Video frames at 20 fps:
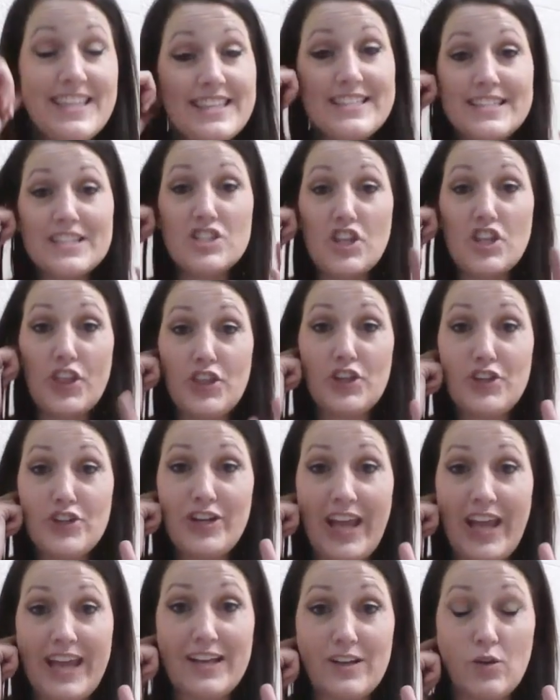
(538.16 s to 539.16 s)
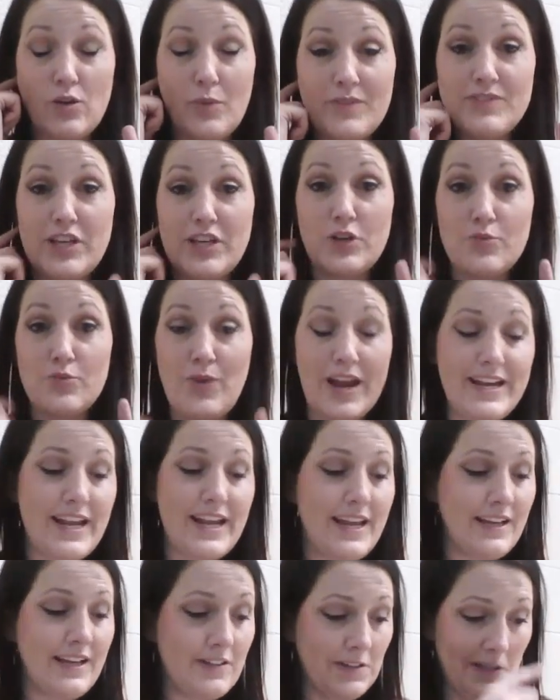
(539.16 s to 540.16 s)
This is the third angle. We've done right
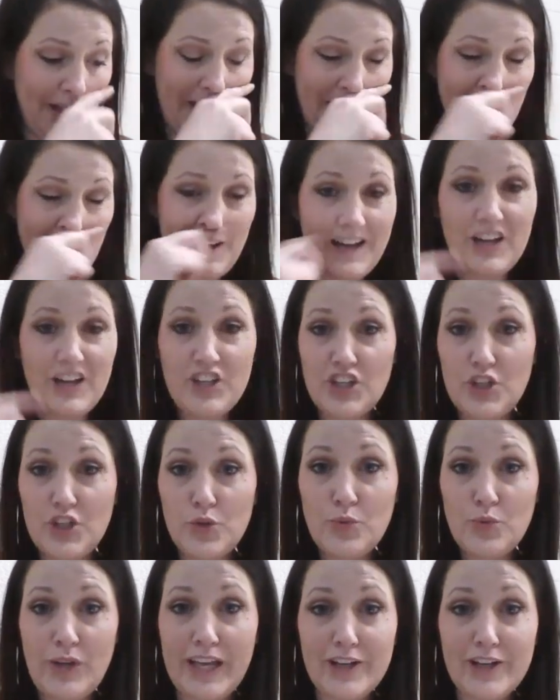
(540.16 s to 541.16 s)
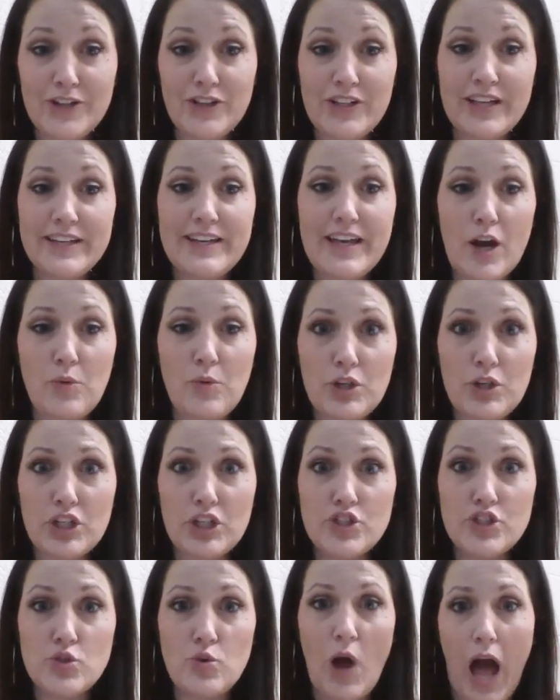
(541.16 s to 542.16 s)
angle, acute angle, and now we're
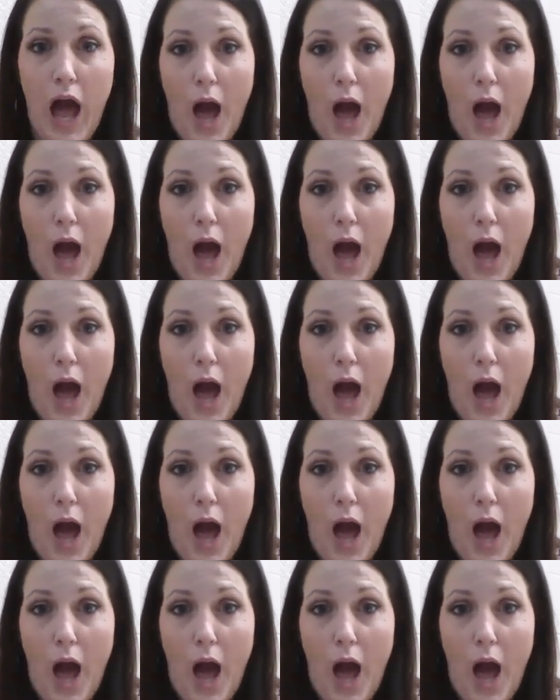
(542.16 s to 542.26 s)
going to do